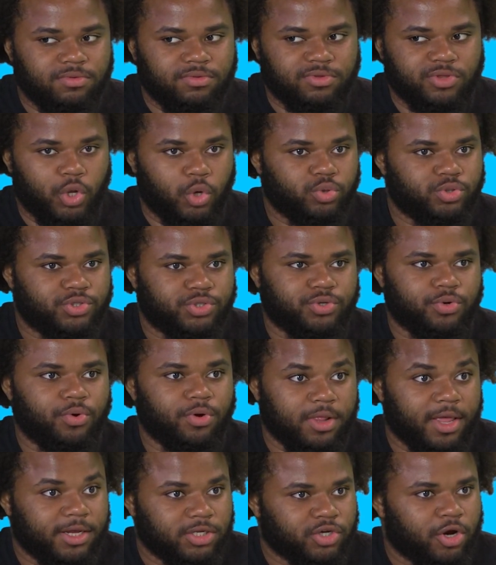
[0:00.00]
those store
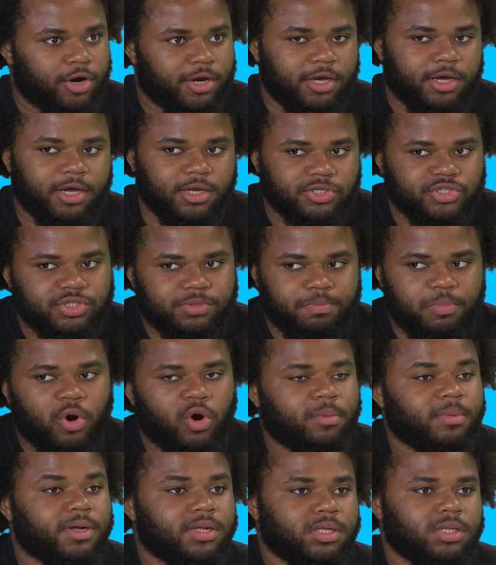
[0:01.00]
like Target could just
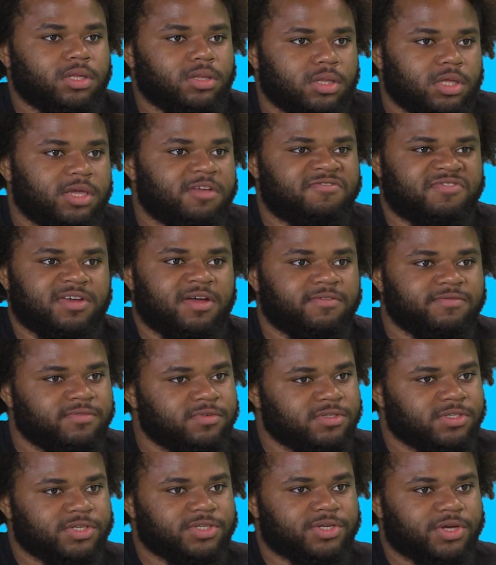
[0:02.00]
permanently leave San
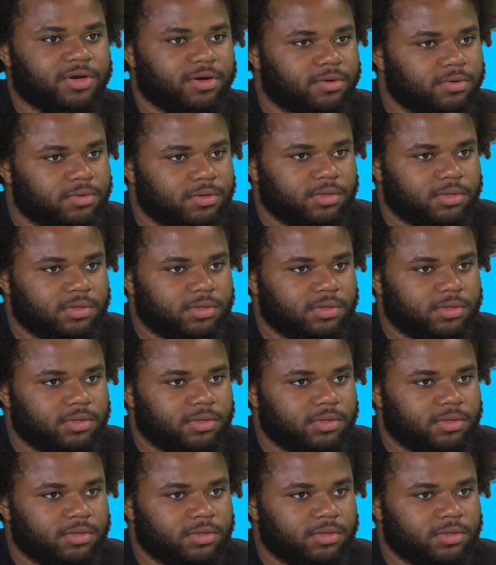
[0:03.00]
Francisco.